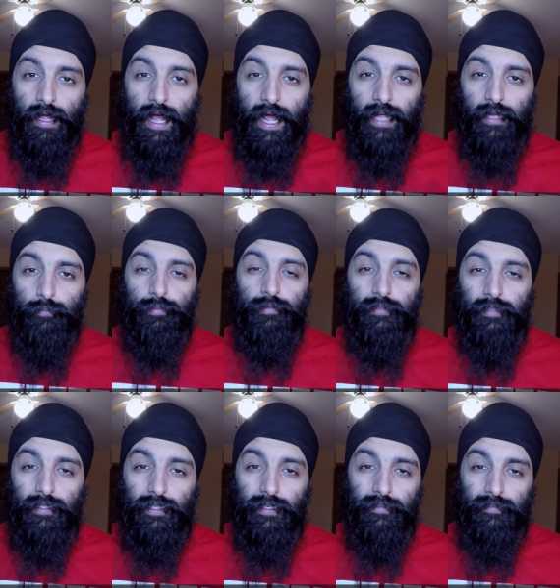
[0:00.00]
I am
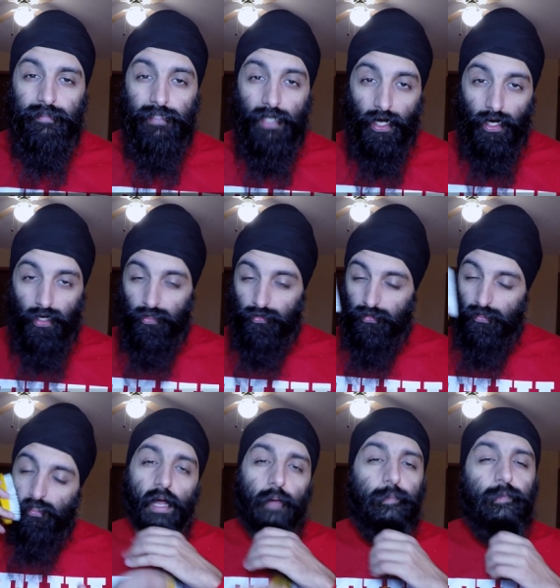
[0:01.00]
sick as a dog.
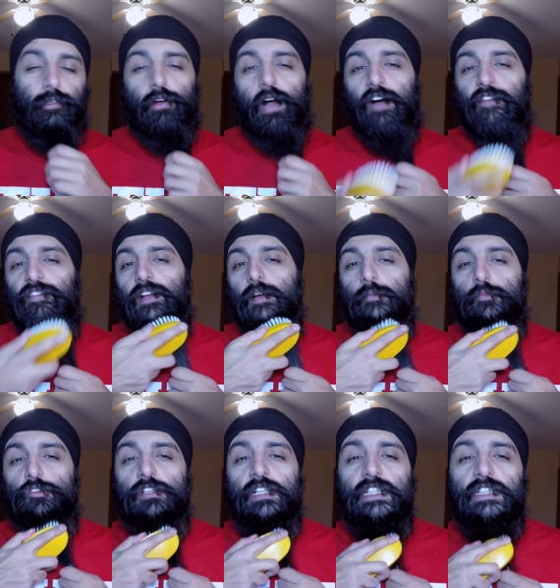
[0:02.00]
I've been coughing up
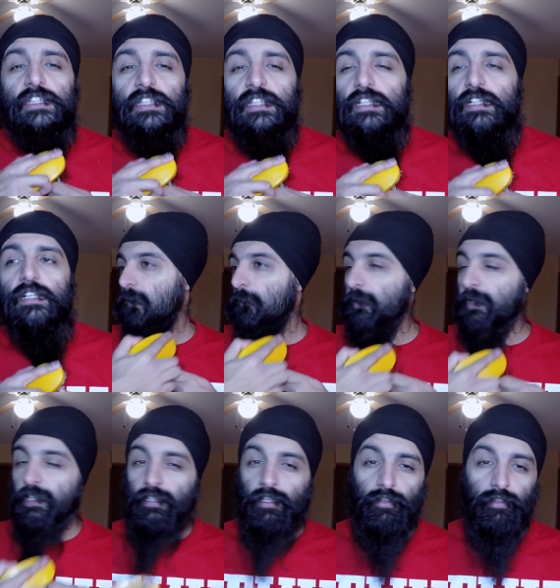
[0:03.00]
green shit,
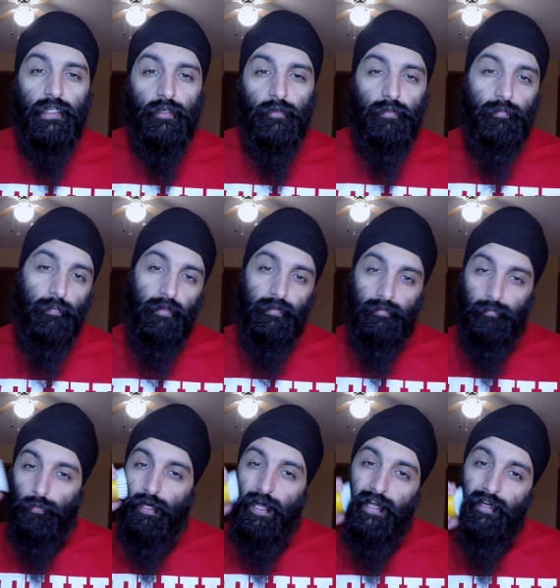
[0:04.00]
making other
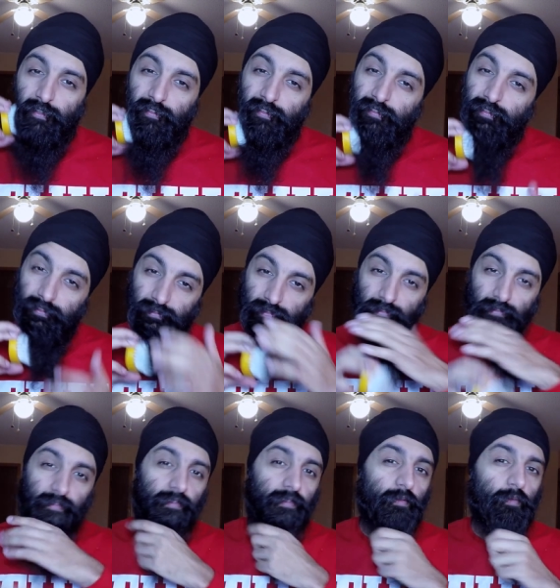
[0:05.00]
irresponsible adult
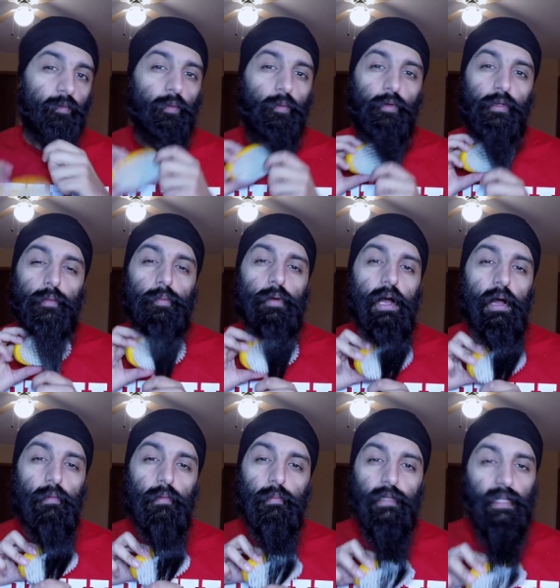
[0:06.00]
decisions, which
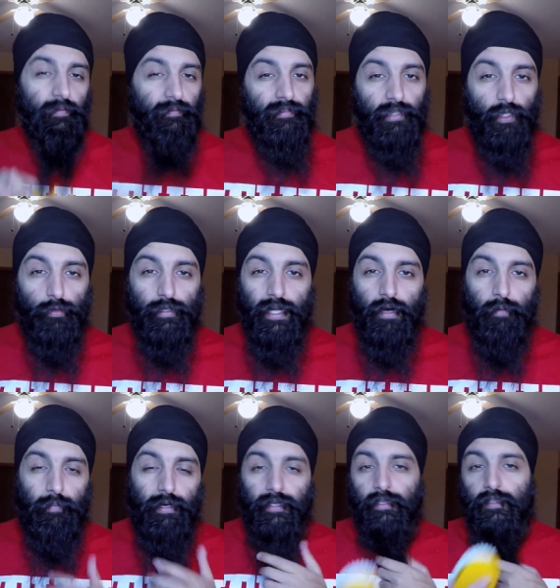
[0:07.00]
probably have slowed
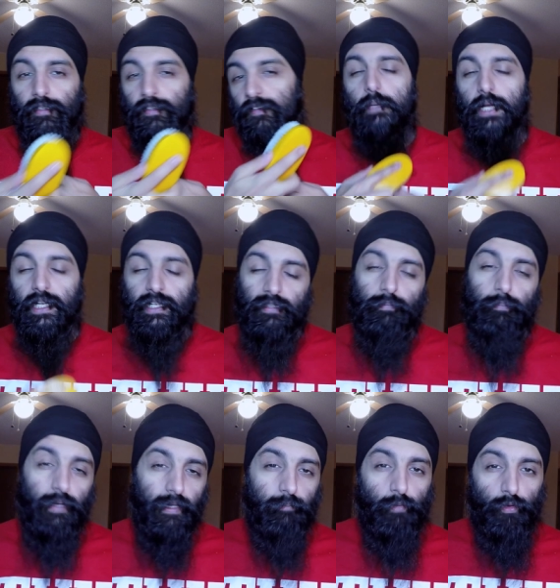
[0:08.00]
down my healing, but I did
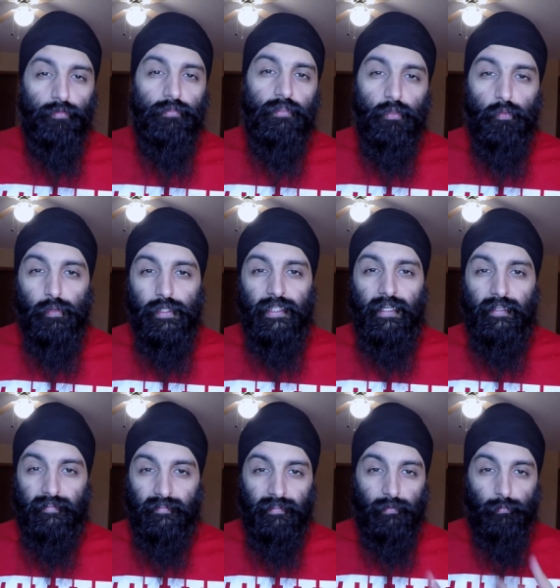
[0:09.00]
spend most of the
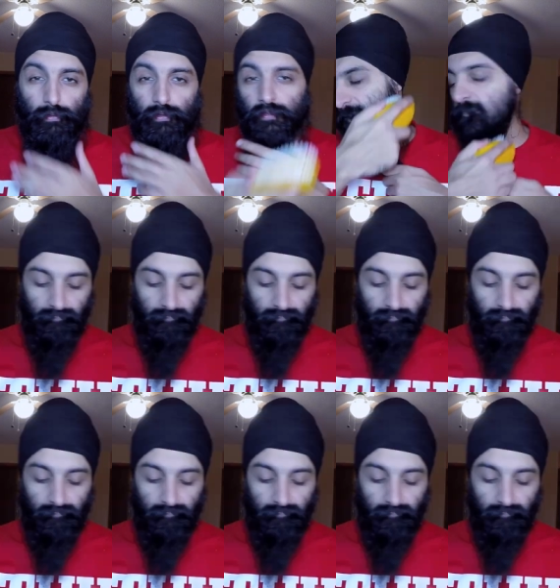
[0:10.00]
weekend sleeping.